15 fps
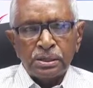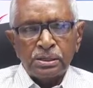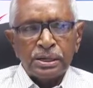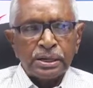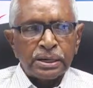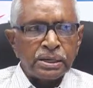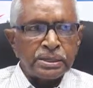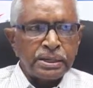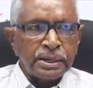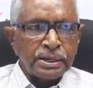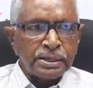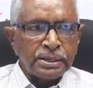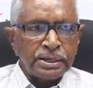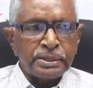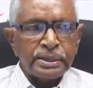The cardiac
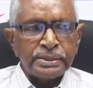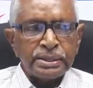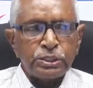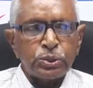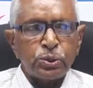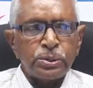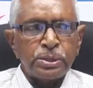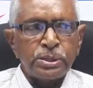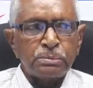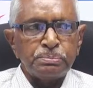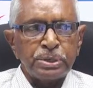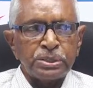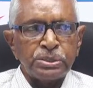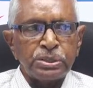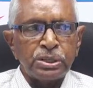death, as I shown in the
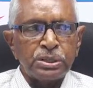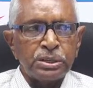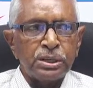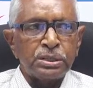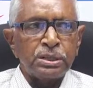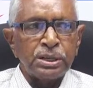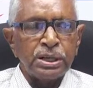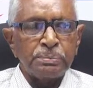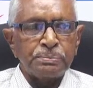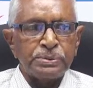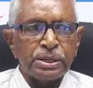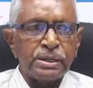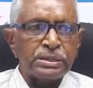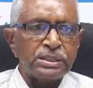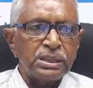picture here, the left
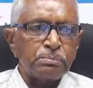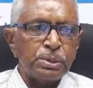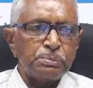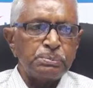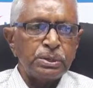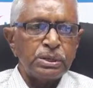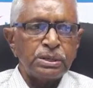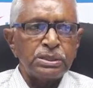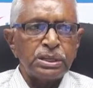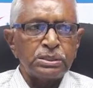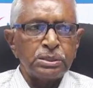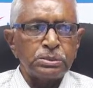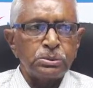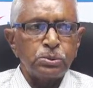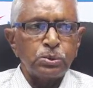side, the people are the,
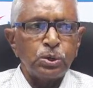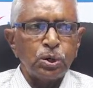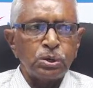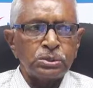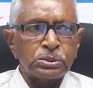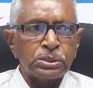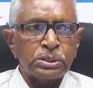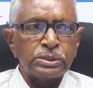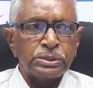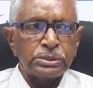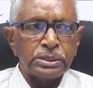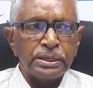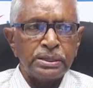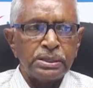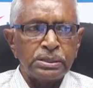the two doctors
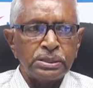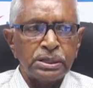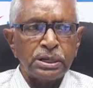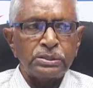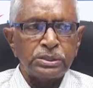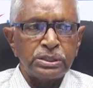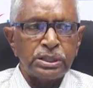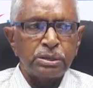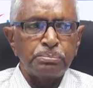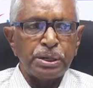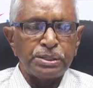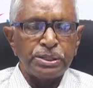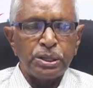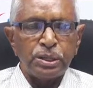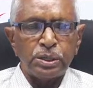and the nurse, they are
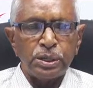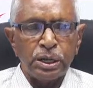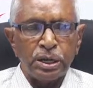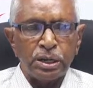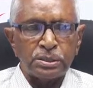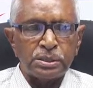pressing on the heart.